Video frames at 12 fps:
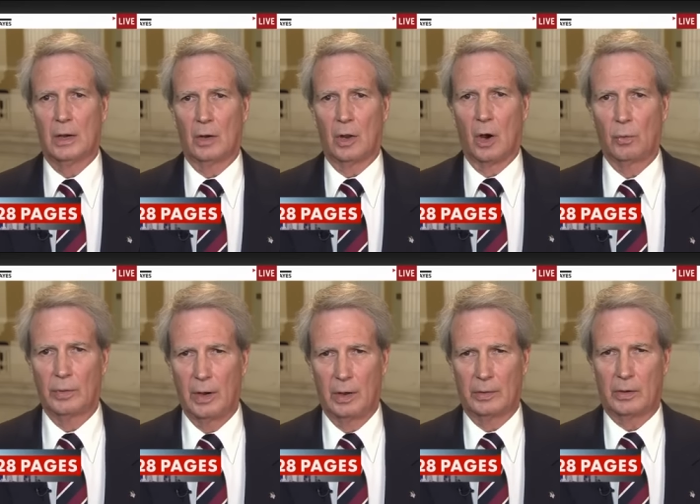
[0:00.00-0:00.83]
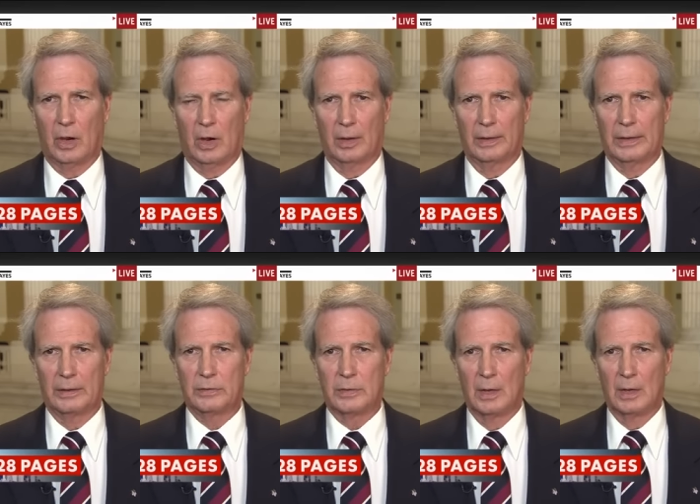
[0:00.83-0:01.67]
along with other
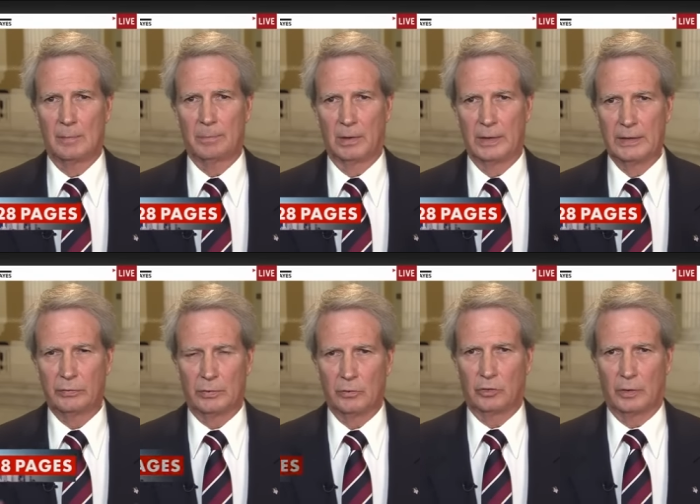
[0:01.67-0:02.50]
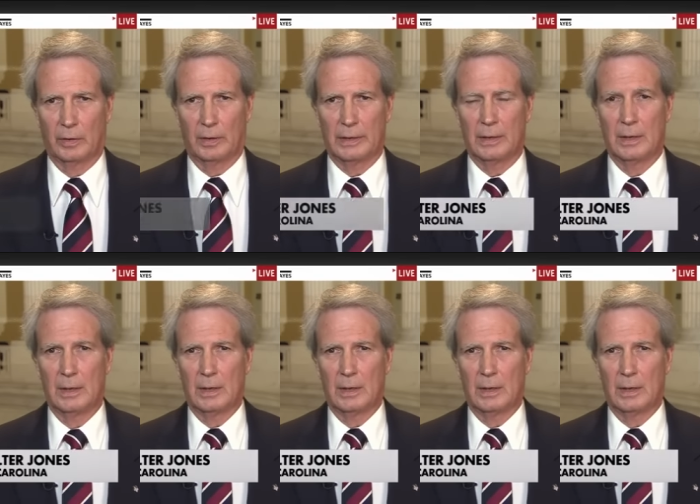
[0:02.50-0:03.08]
colleagues, believe sincerely